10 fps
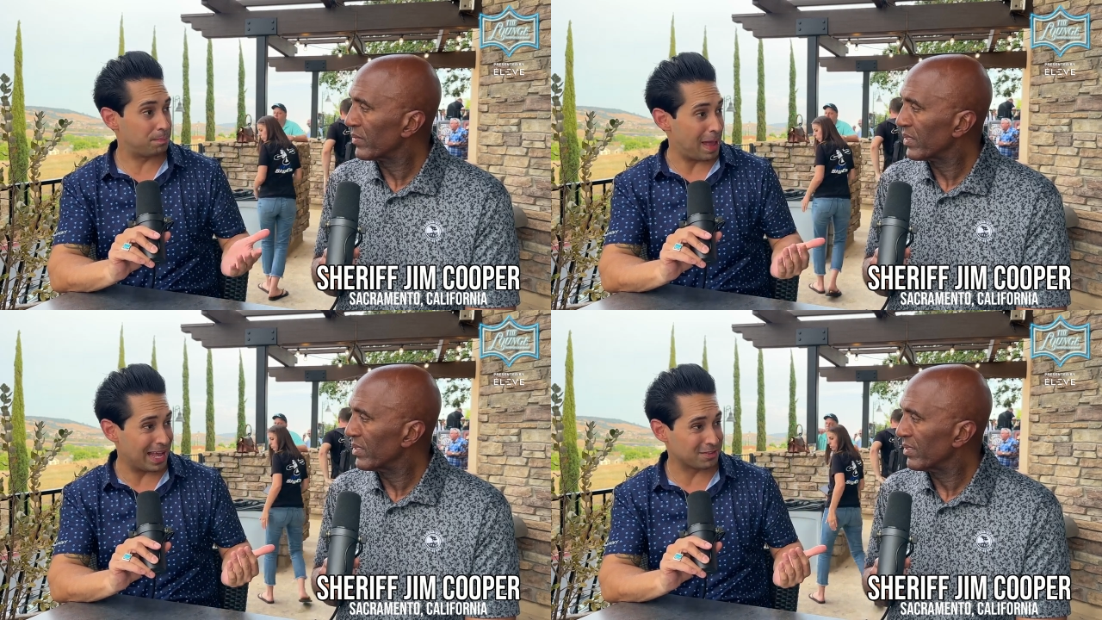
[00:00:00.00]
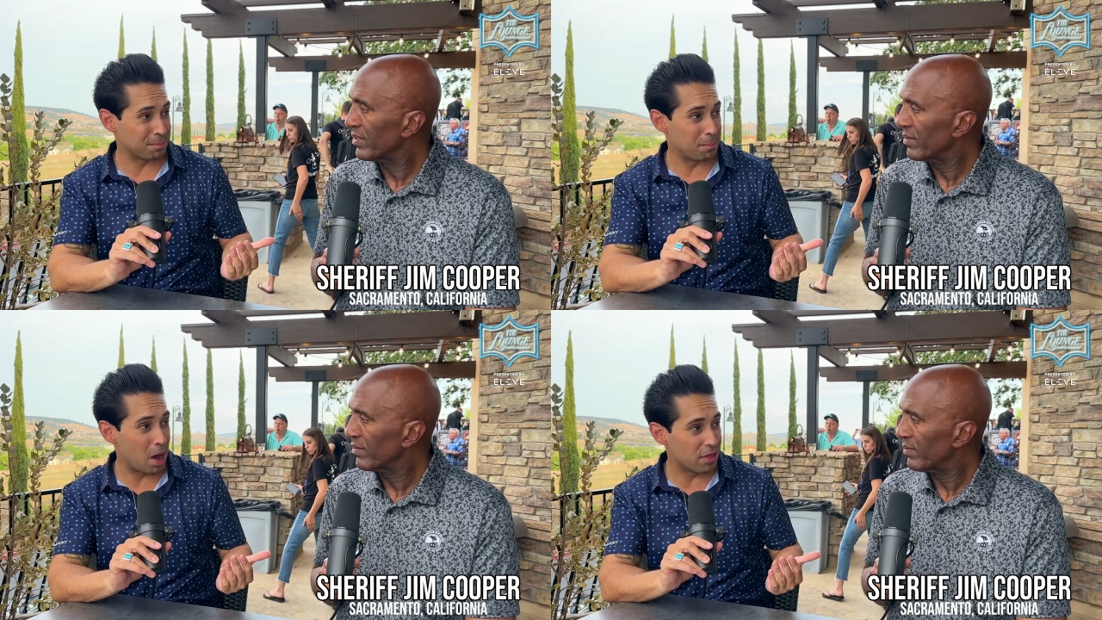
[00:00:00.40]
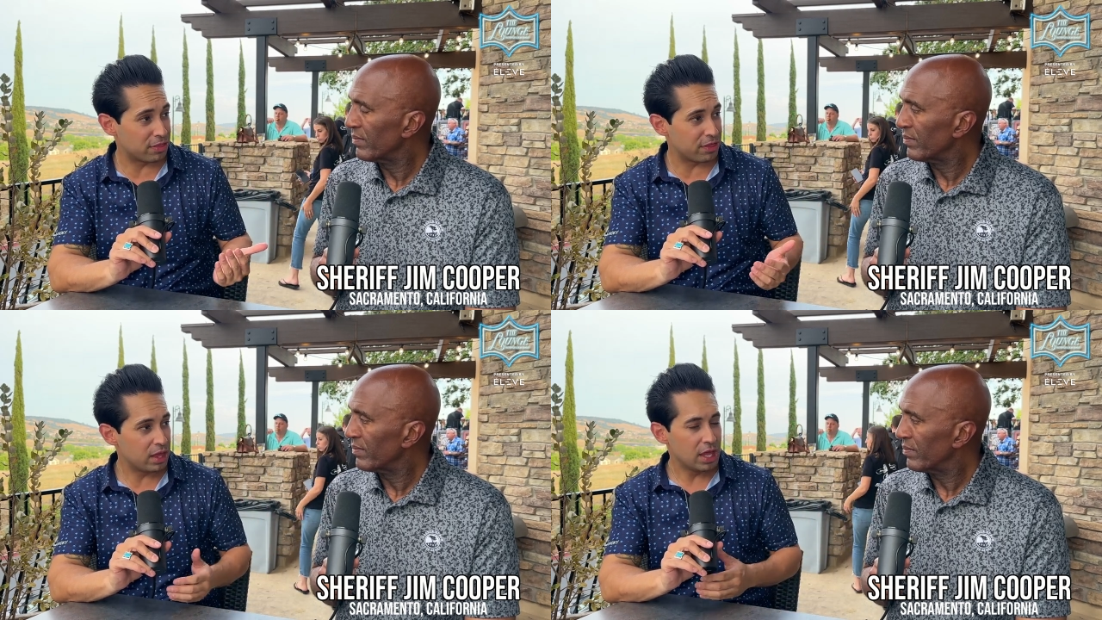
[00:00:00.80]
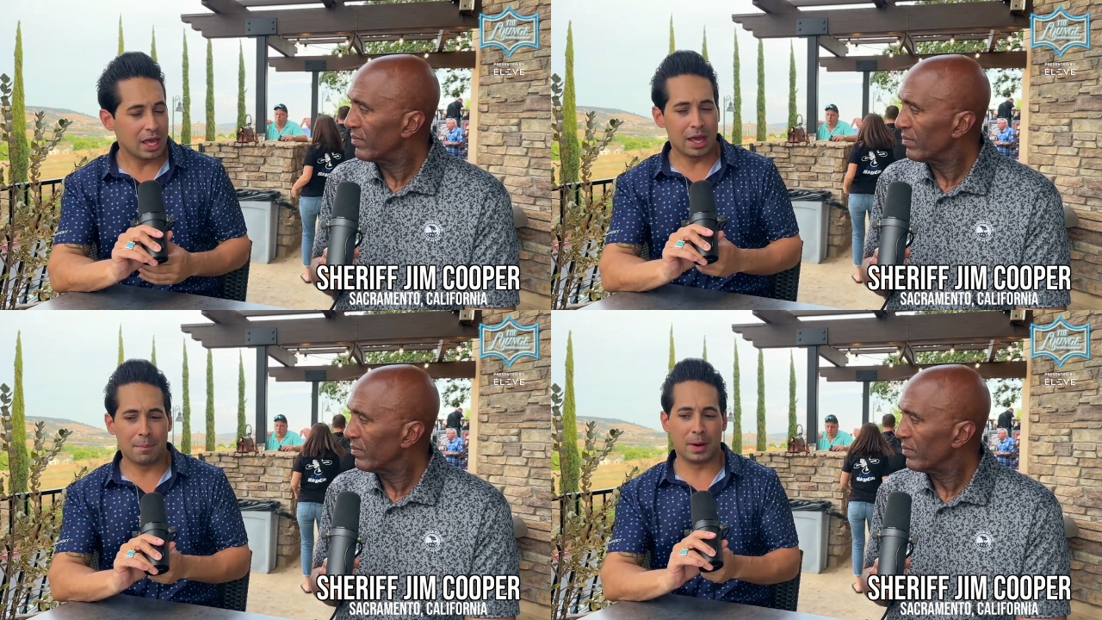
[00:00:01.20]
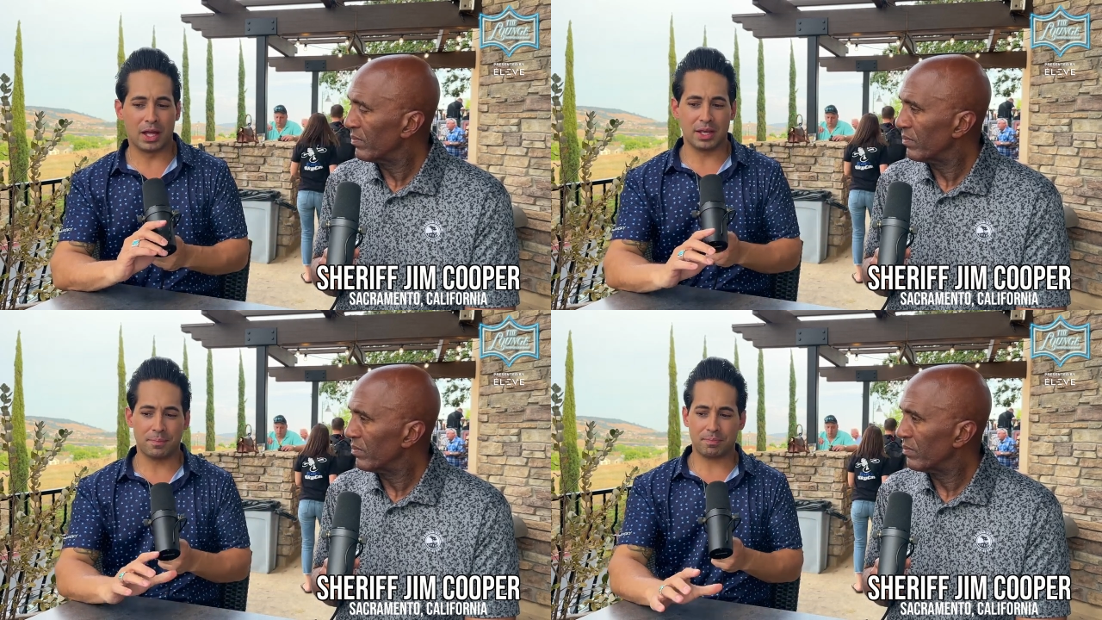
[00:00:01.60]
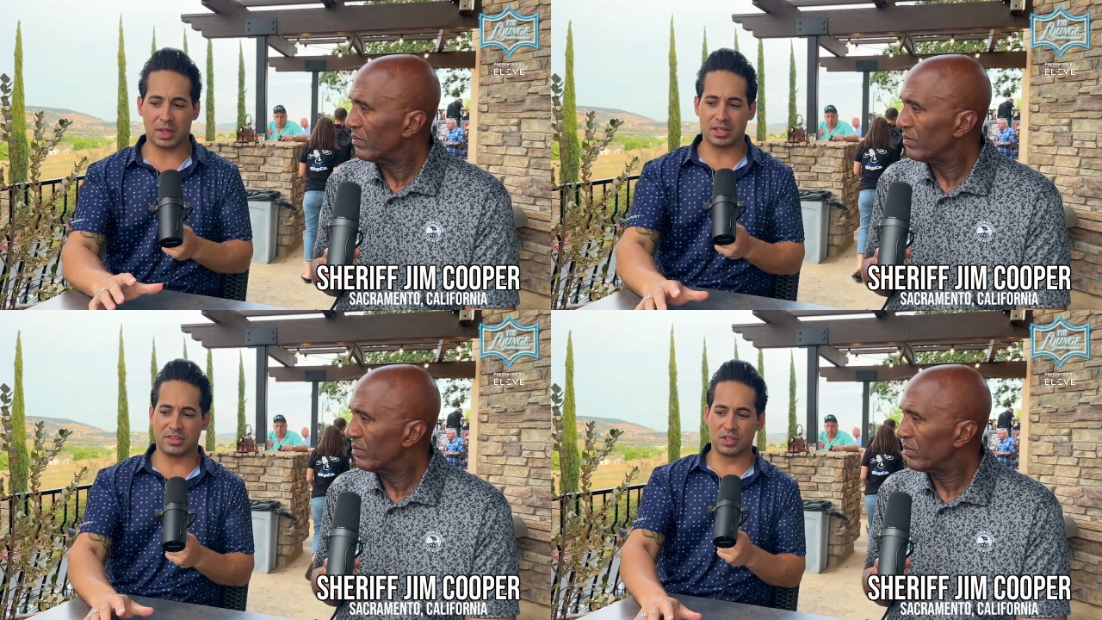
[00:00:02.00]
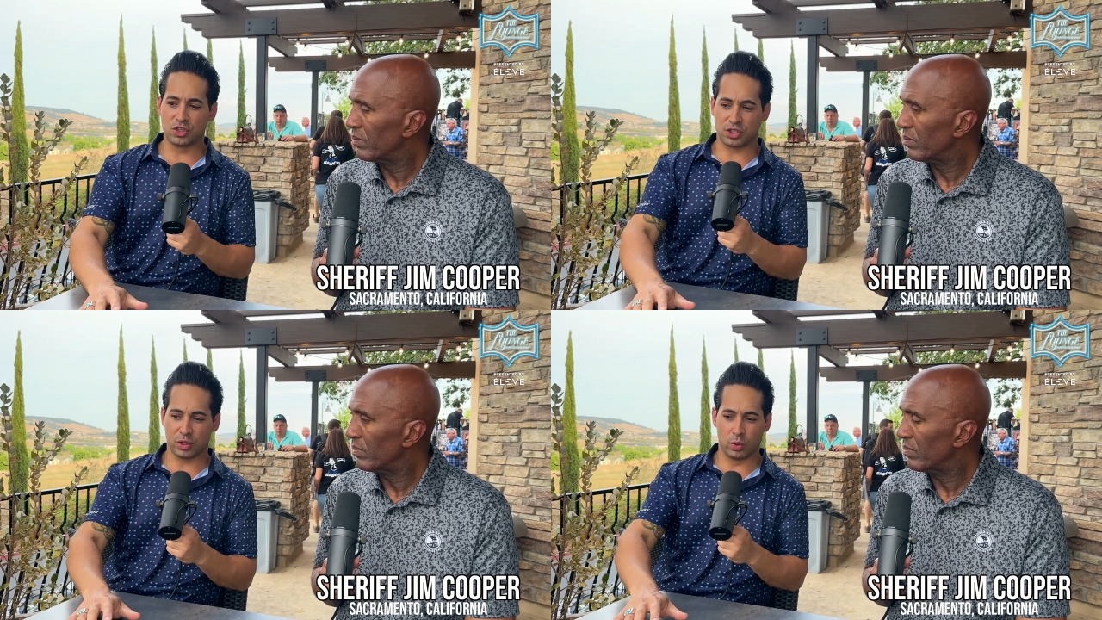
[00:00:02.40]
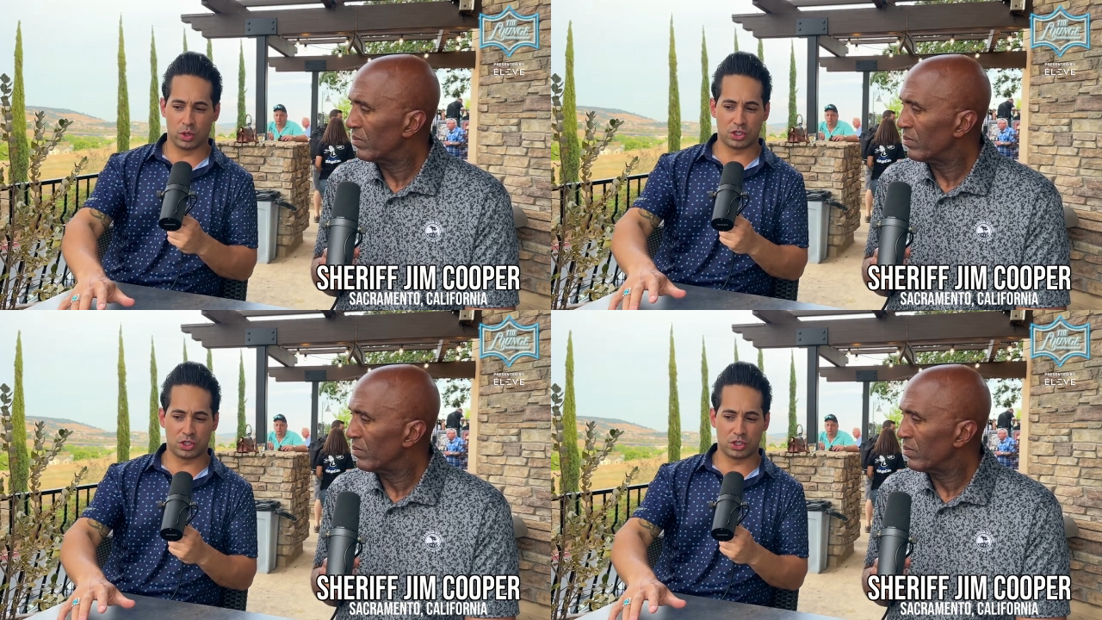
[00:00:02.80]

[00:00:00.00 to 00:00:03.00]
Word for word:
Speaker 1: past month, but it's interesting. We were